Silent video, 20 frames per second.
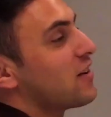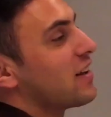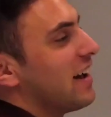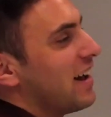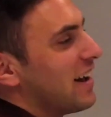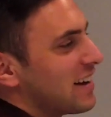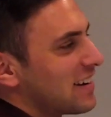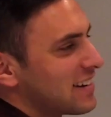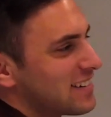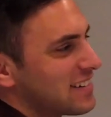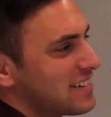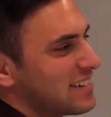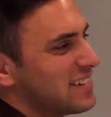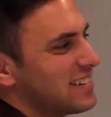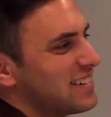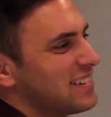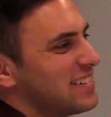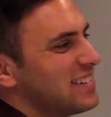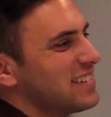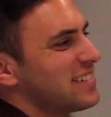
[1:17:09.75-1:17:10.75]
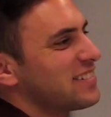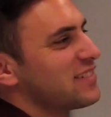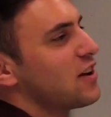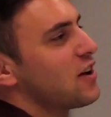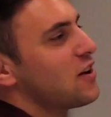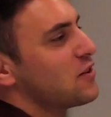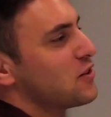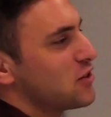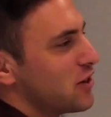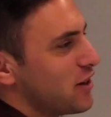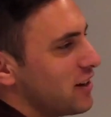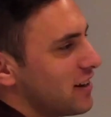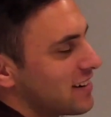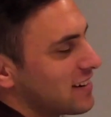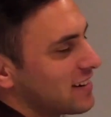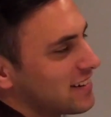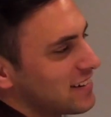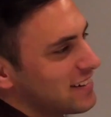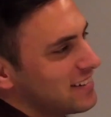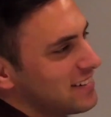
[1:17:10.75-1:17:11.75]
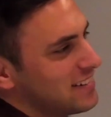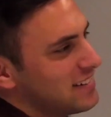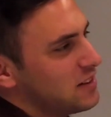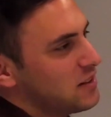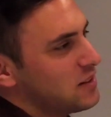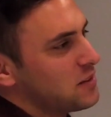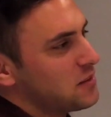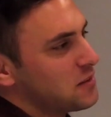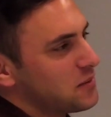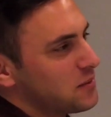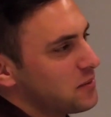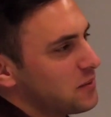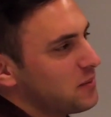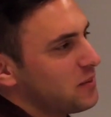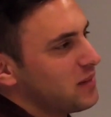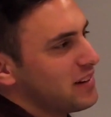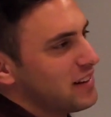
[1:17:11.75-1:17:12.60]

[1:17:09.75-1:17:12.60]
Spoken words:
It's like a saline solution, wrap towel, and